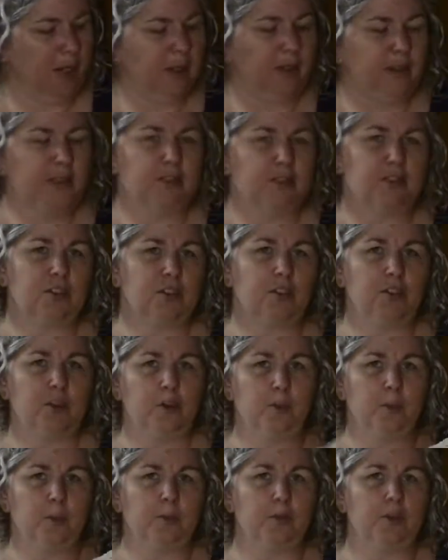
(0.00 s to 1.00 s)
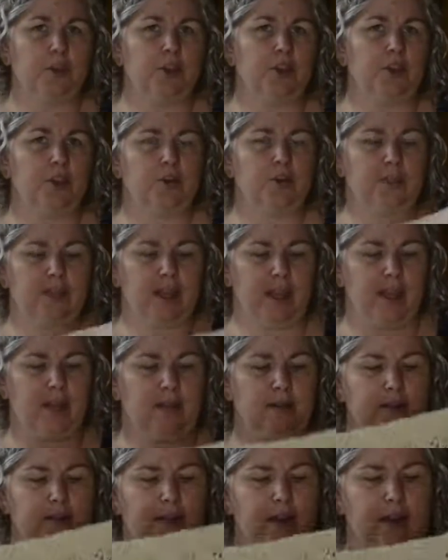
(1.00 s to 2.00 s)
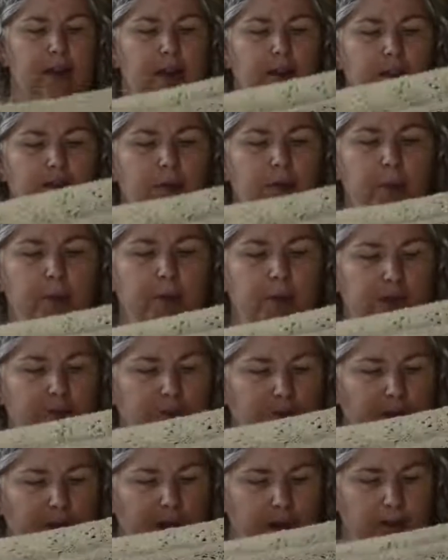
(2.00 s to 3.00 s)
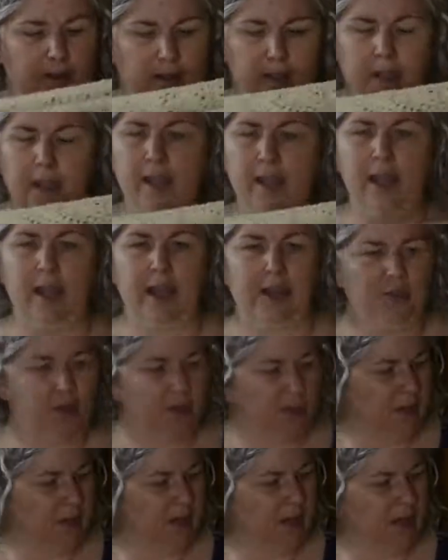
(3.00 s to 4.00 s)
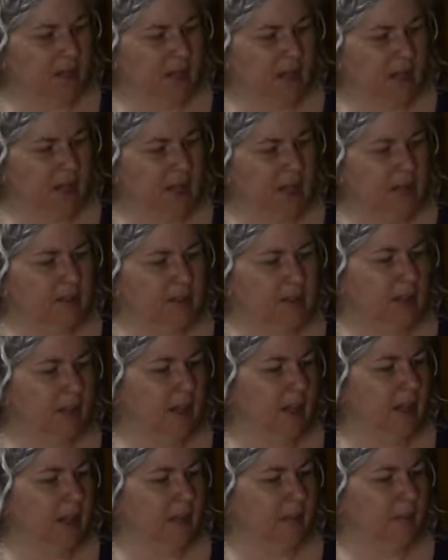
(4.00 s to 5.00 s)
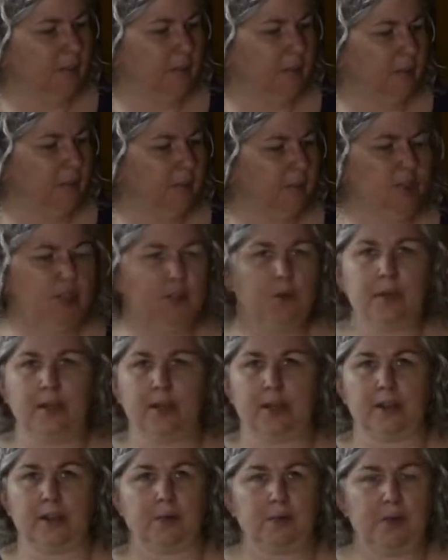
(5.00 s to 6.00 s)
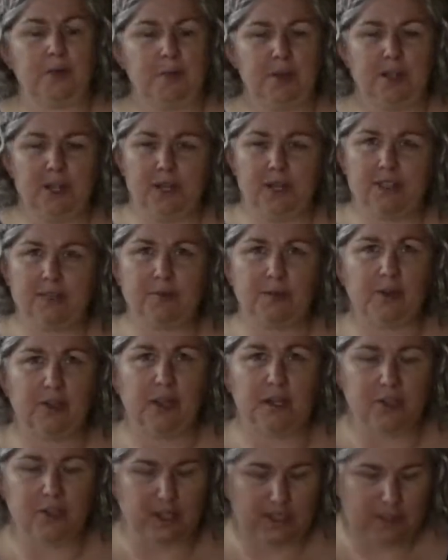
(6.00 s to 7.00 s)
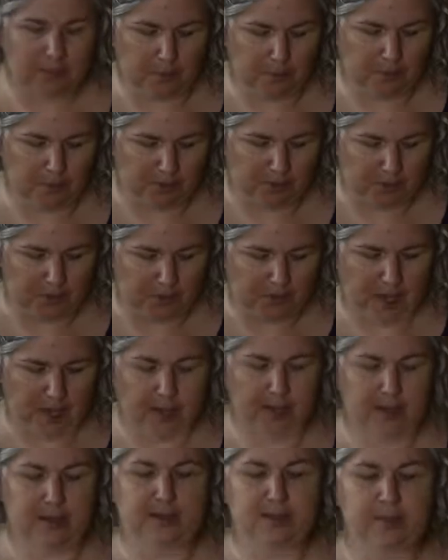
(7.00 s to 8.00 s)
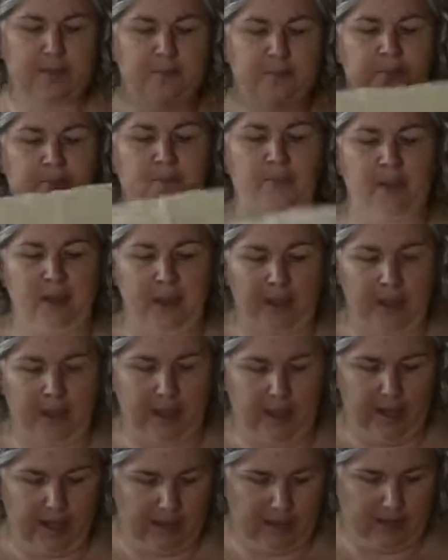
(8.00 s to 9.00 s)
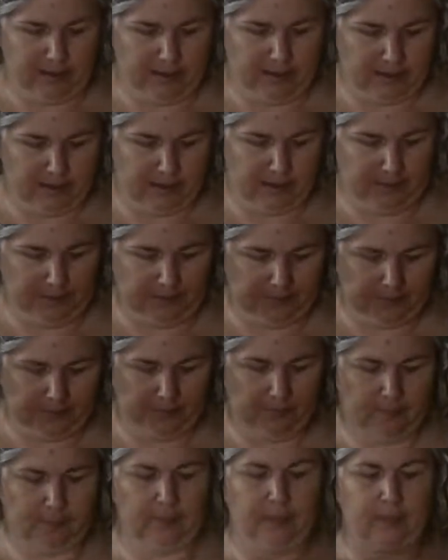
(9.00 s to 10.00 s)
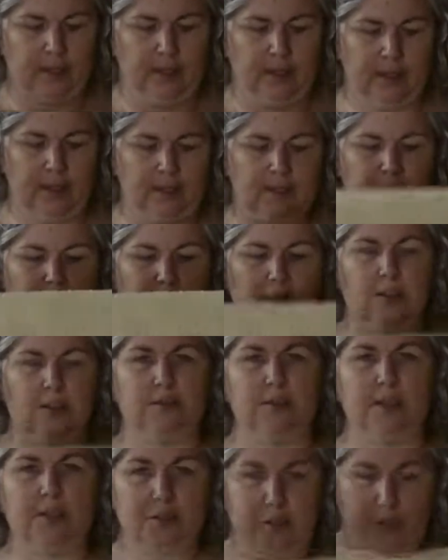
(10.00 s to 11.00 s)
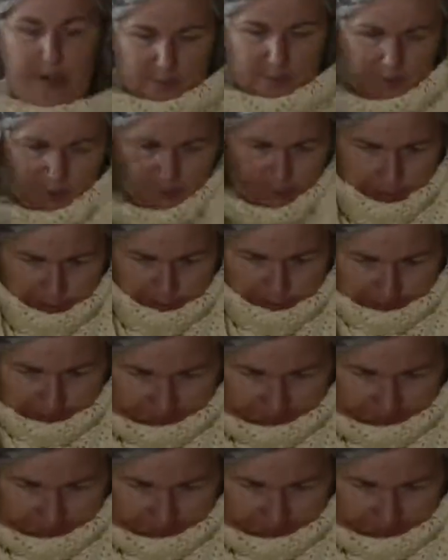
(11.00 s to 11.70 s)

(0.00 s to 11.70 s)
This took almost 2 skeins of Au Naturel, and you could easily do another repeat. It's very adjustable for size, and it's got lovely drape to it.